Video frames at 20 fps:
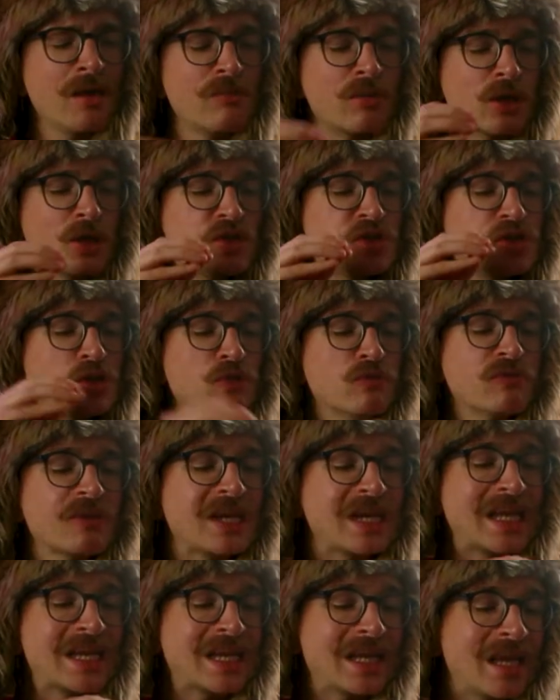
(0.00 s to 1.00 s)
because you
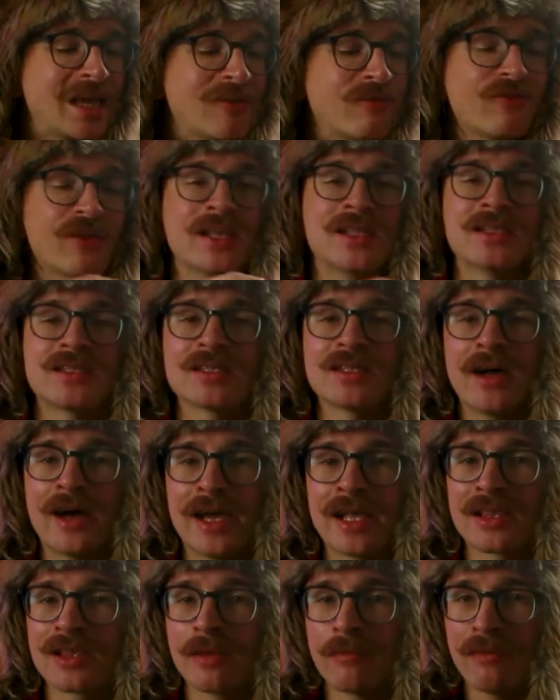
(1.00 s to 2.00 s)
really live
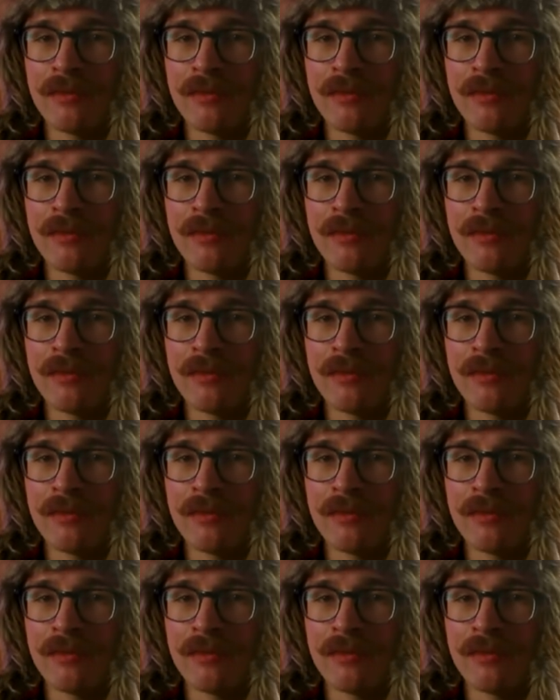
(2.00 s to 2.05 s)
inside the